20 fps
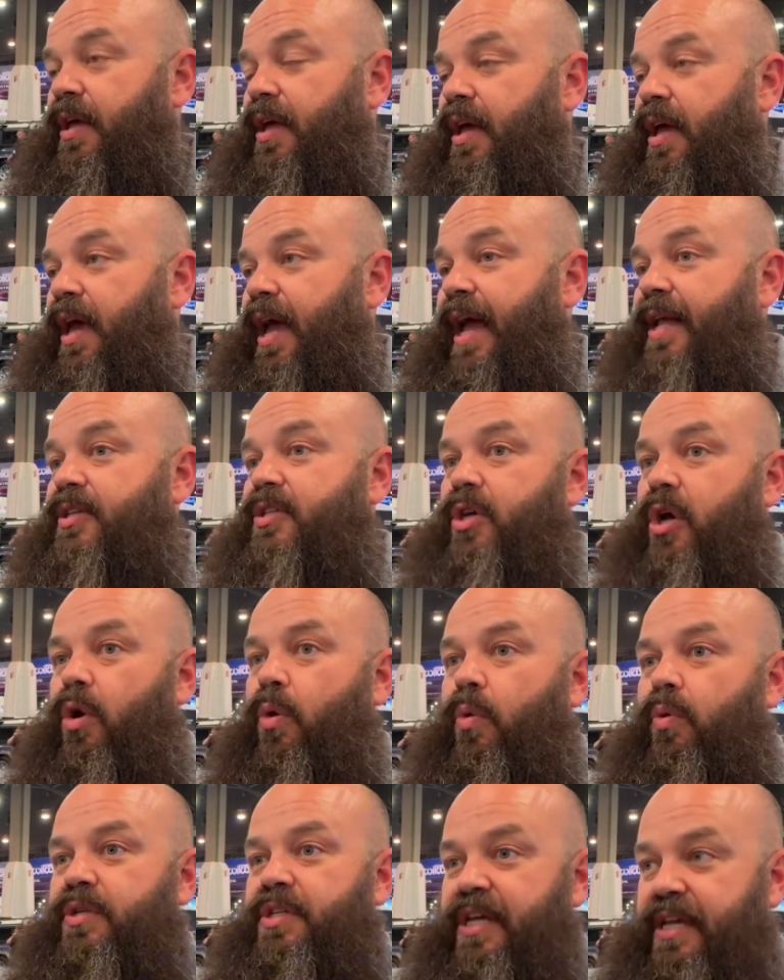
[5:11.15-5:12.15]
Right. And
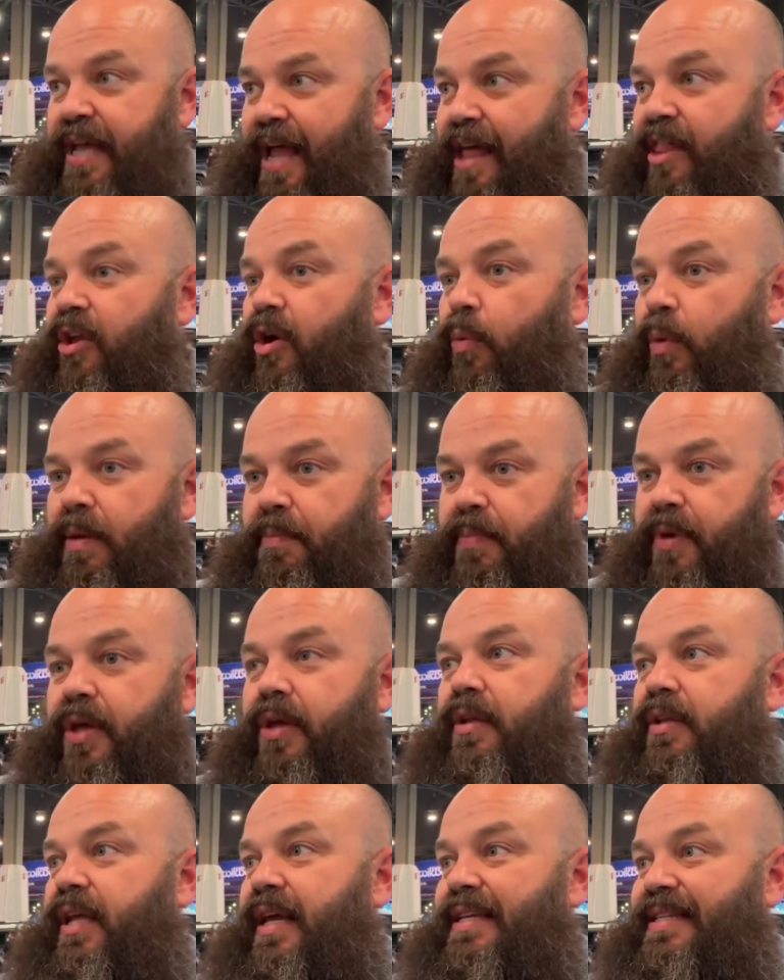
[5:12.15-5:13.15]
so together we
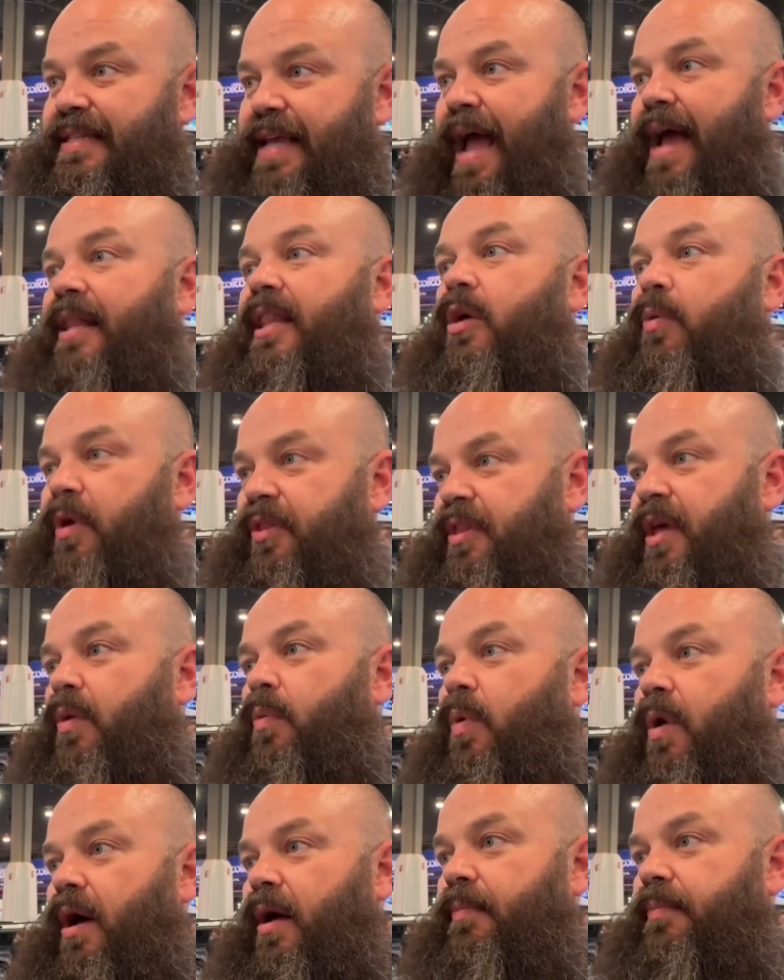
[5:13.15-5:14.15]
build exactly what they
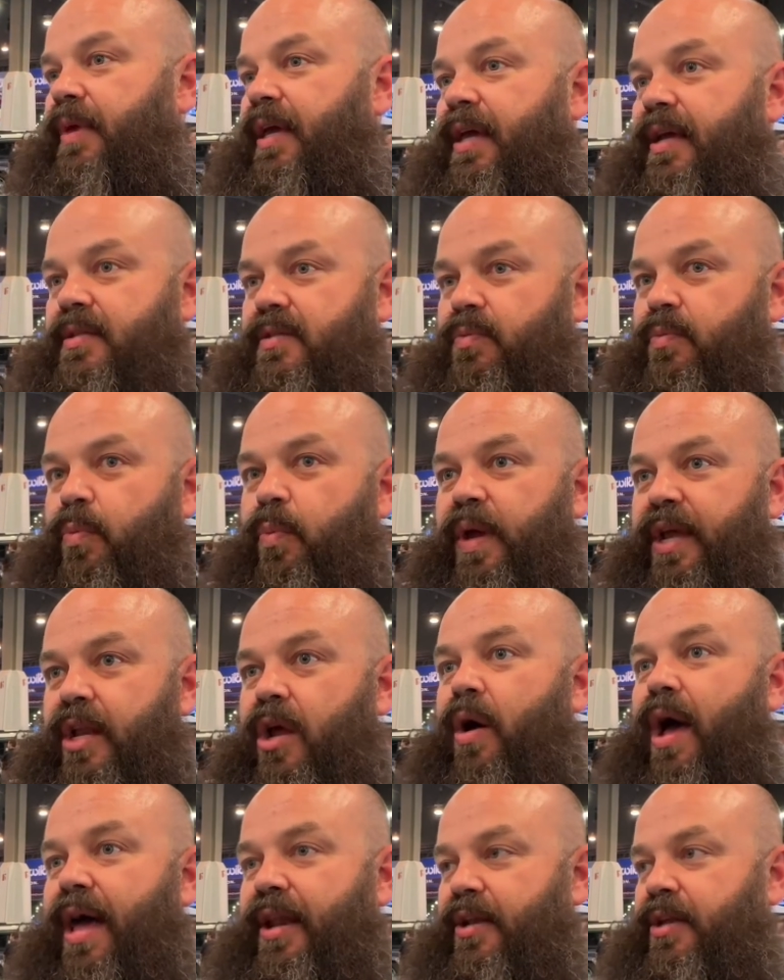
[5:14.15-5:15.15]
want because we
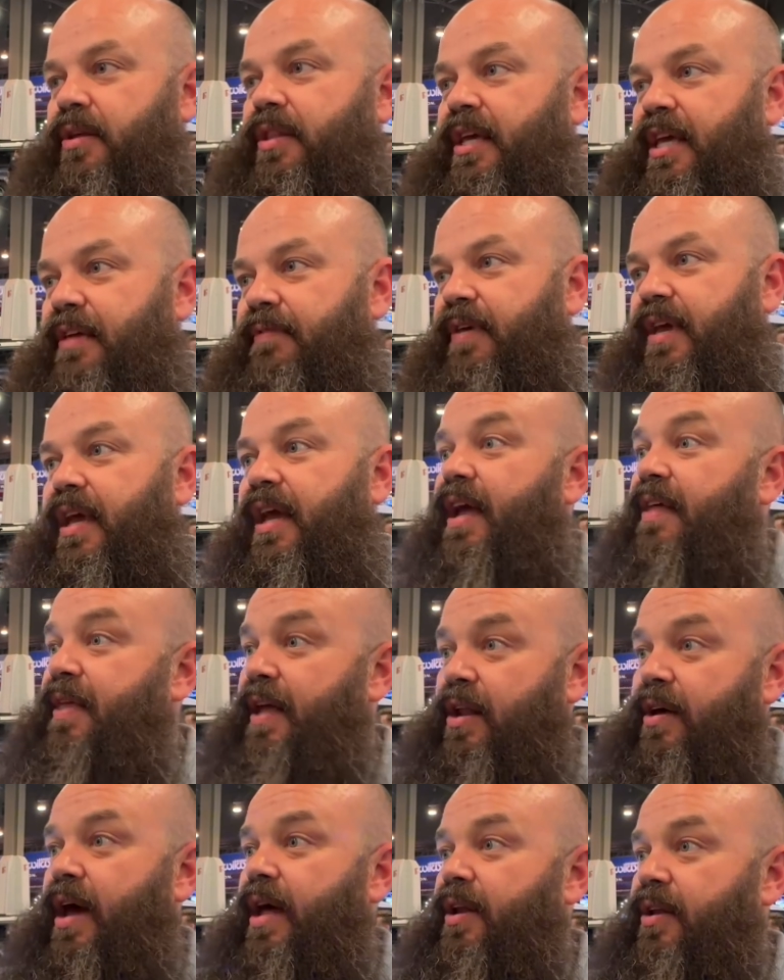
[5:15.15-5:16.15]
know how to do the EV and
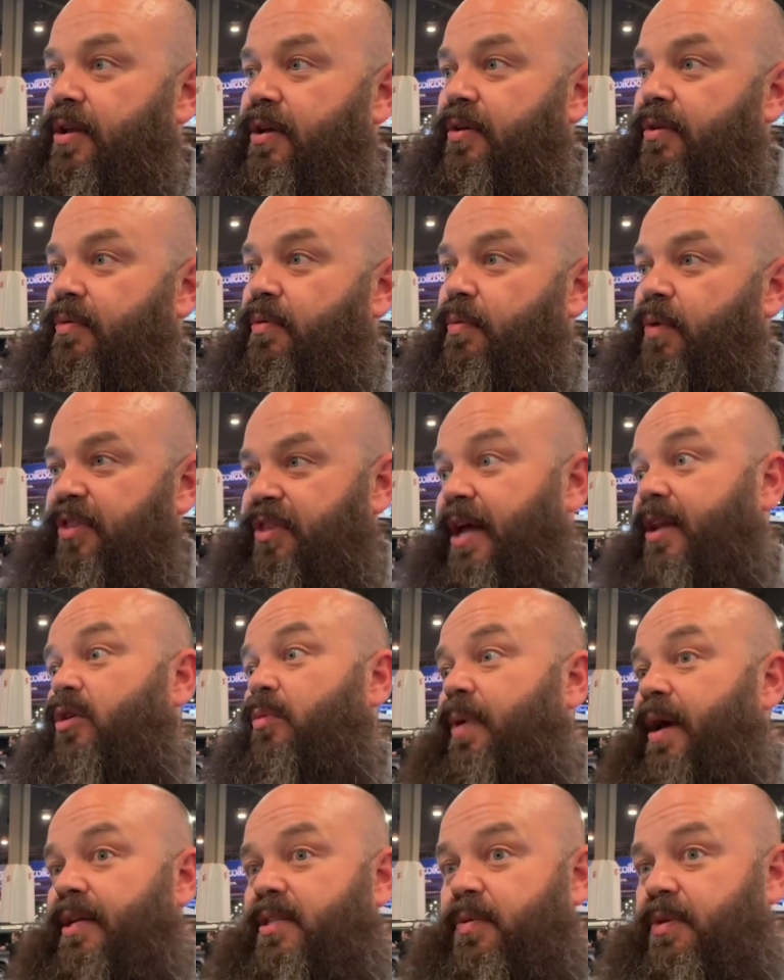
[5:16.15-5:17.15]
they know how to do what they do
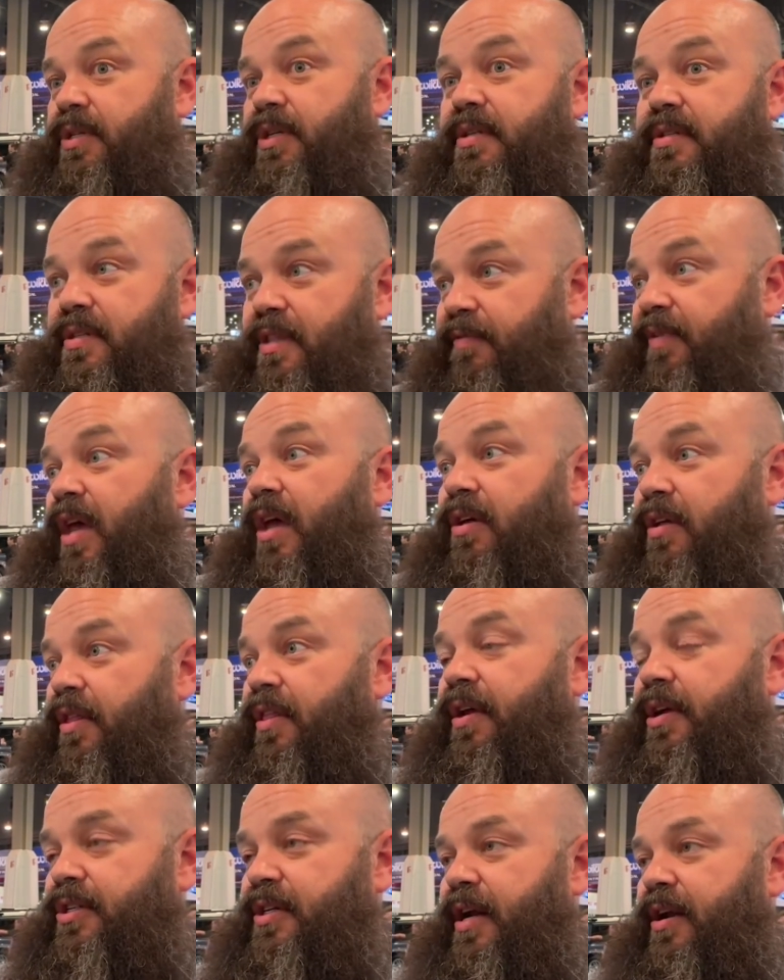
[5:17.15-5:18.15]
best, which is the vehicle
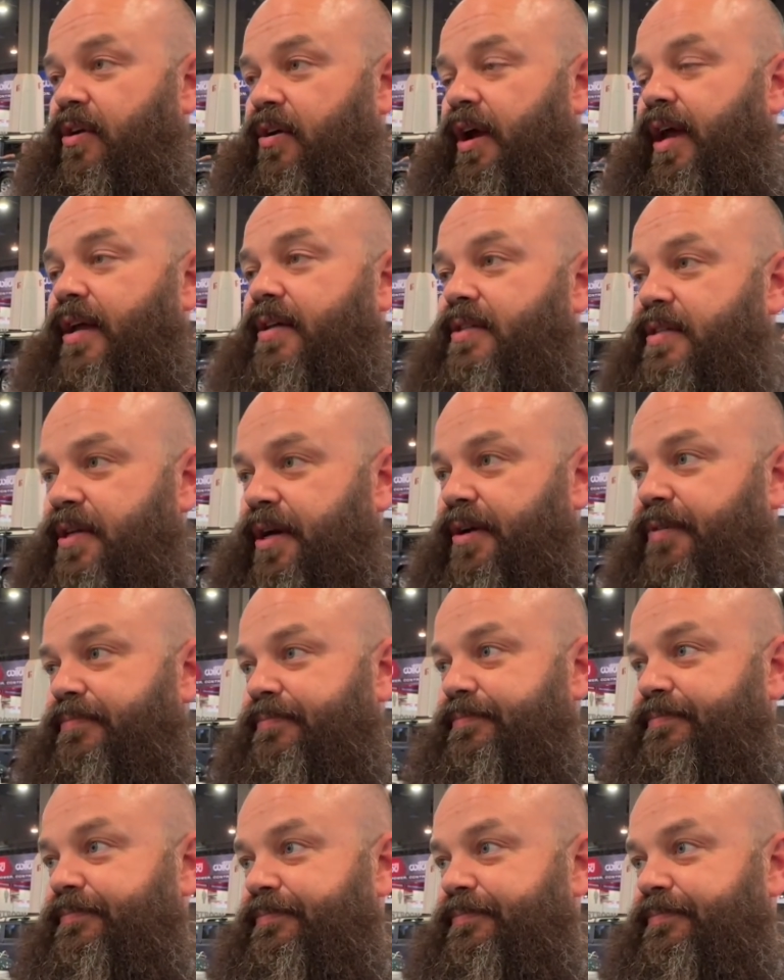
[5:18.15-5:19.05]
that they're trying to create. So